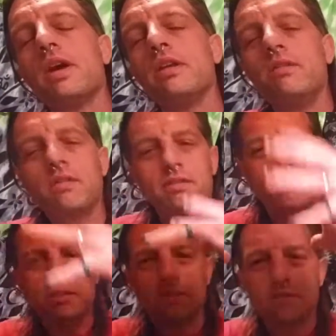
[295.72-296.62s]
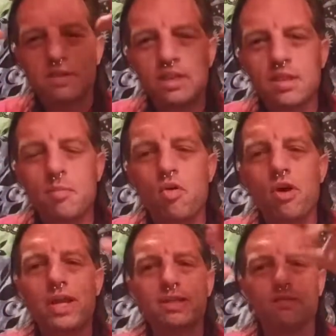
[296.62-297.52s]
And you see the
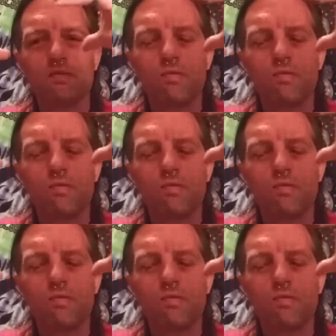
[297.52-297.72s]
bright